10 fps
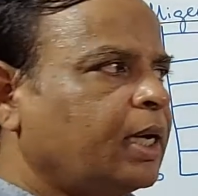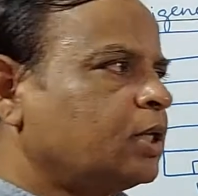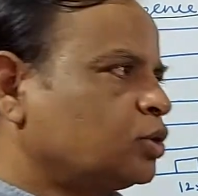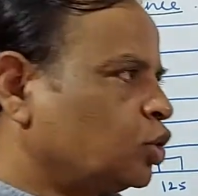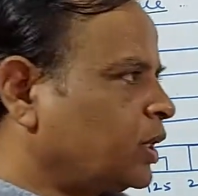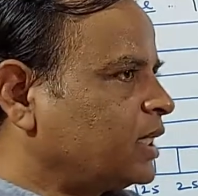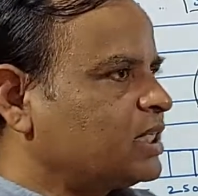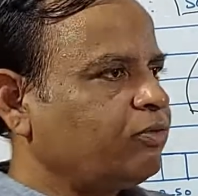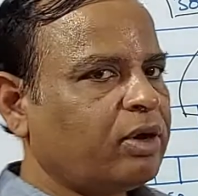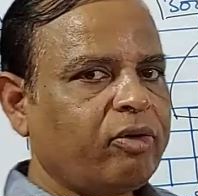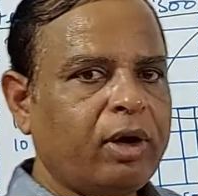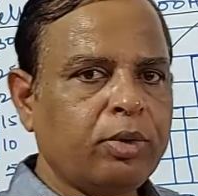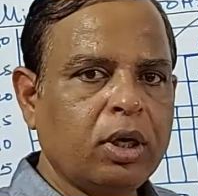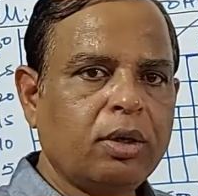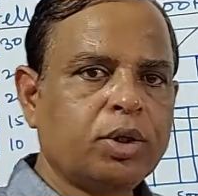so the receiver will be
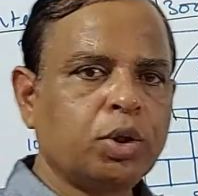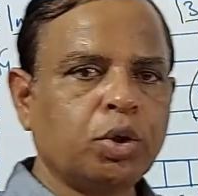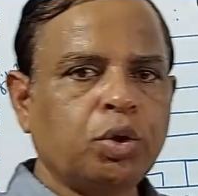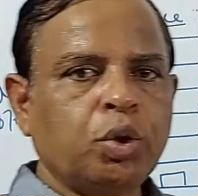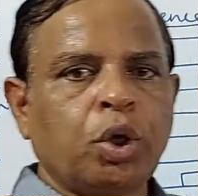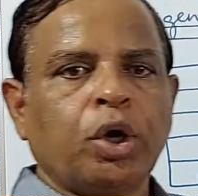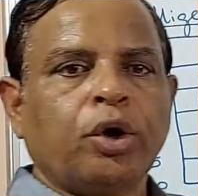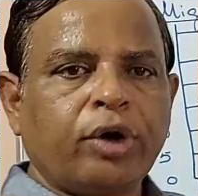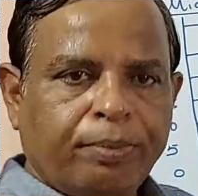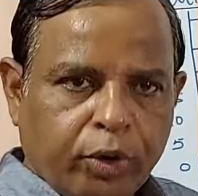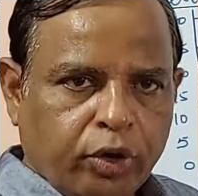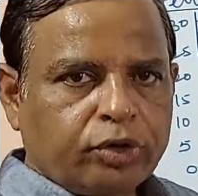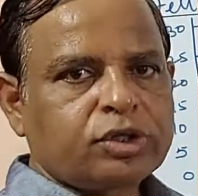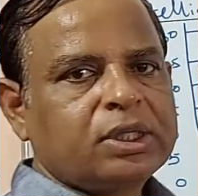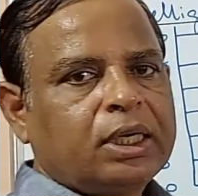able to
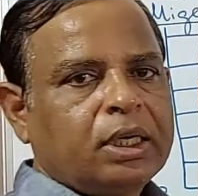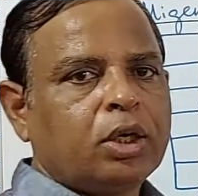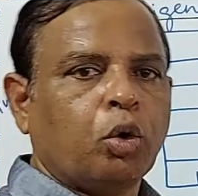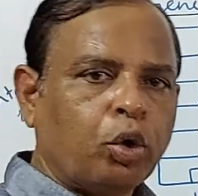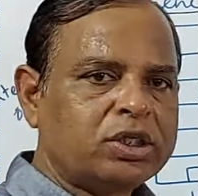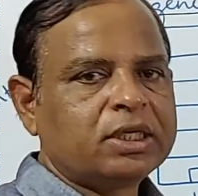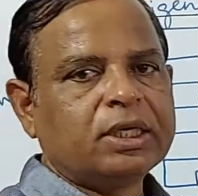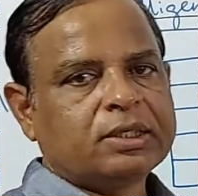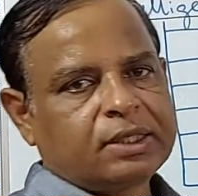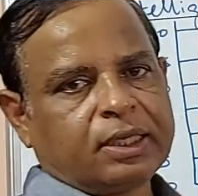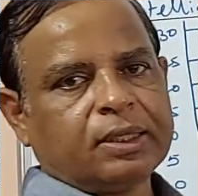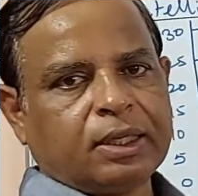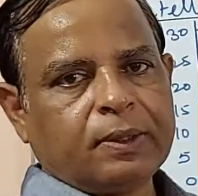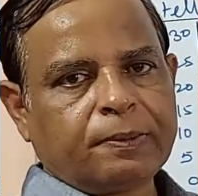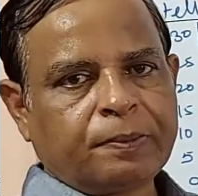reproduce the original signal.